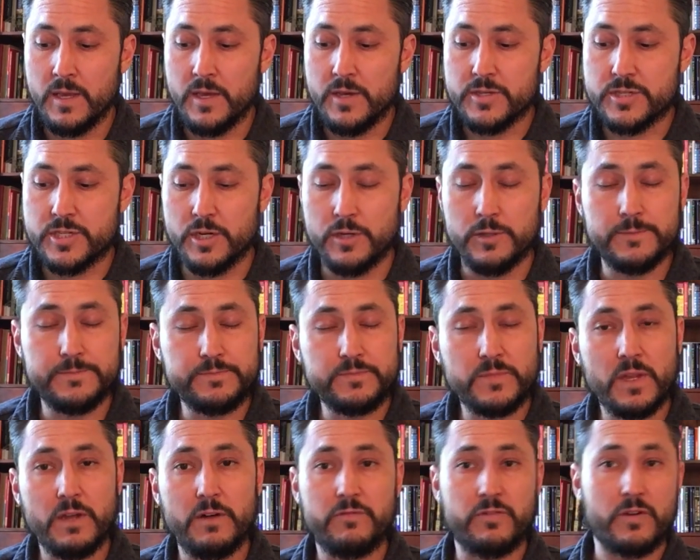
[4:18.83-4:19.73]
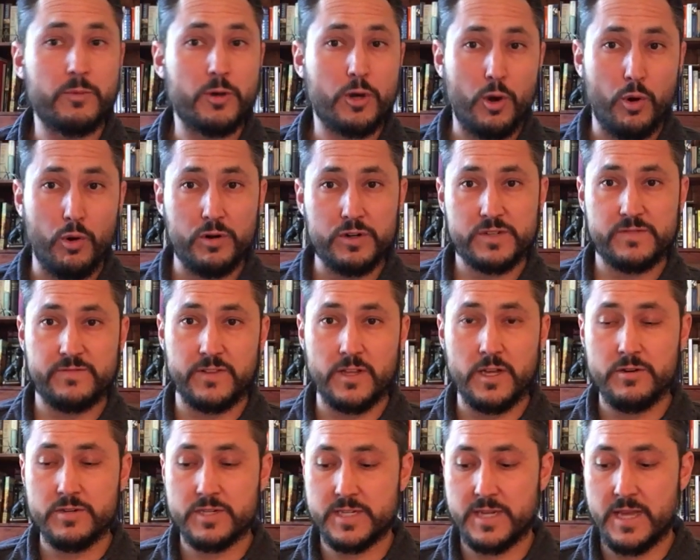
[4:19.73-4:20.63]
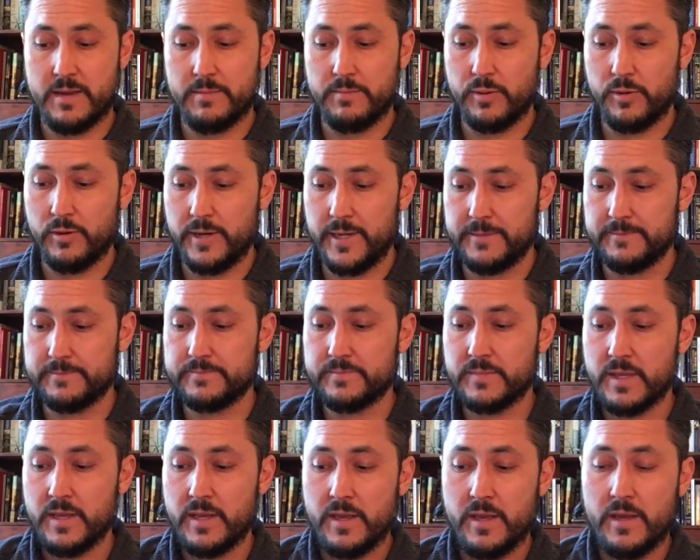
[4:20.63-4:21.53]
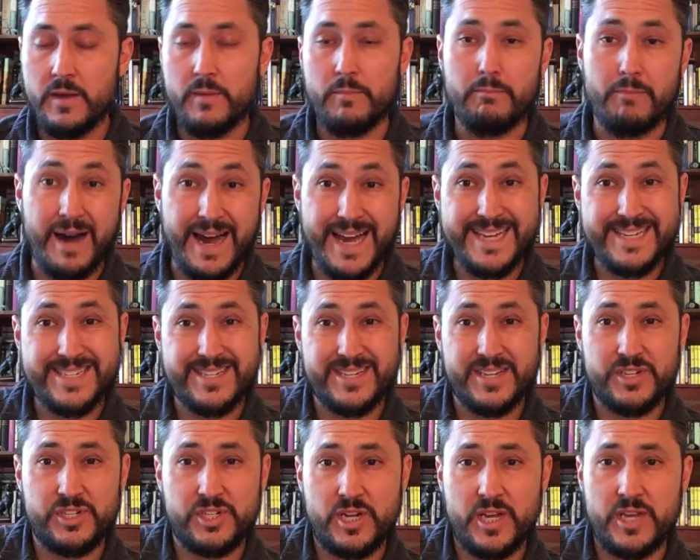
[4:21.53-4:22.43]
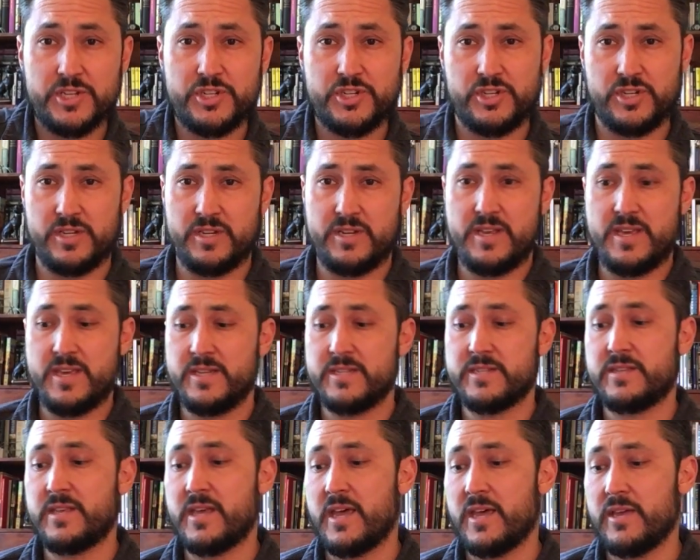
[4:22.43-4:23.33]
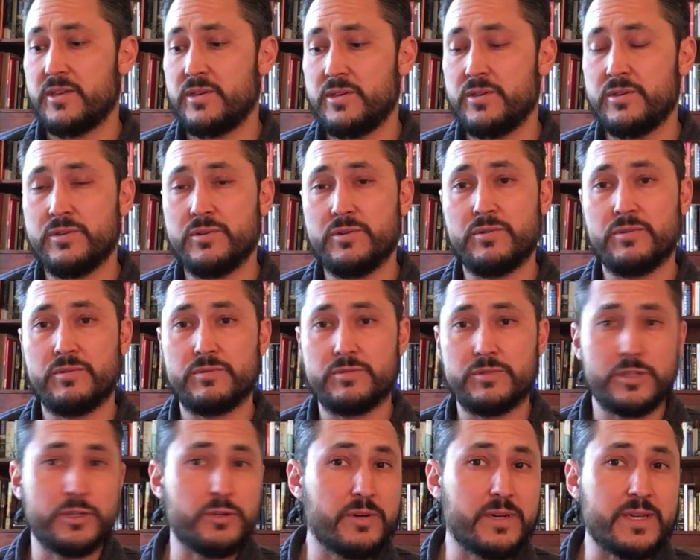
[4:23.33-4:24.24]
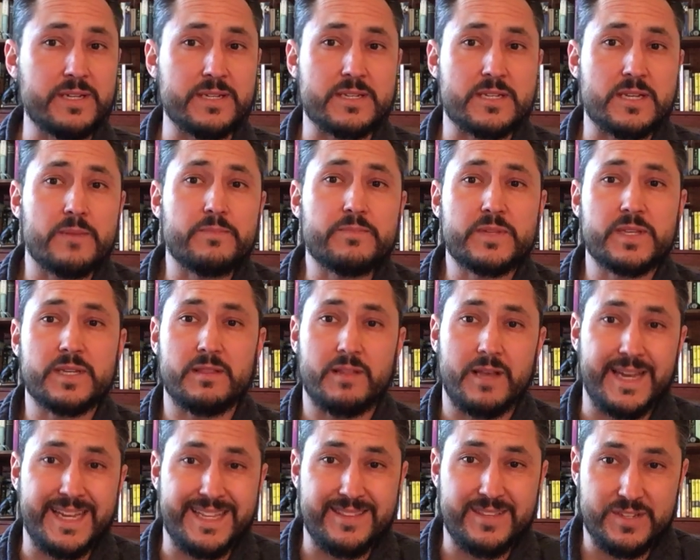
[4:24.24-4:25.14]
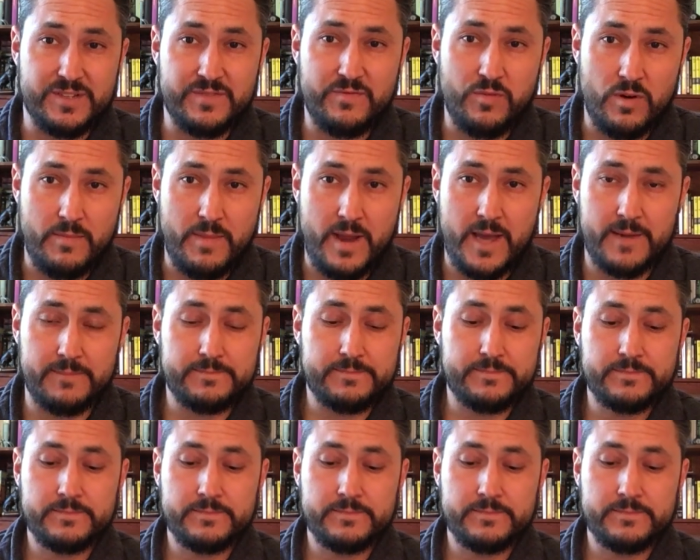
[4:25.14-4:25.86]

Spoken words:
So from a course flow standpoint, my suggestion is that you do it in something like this format.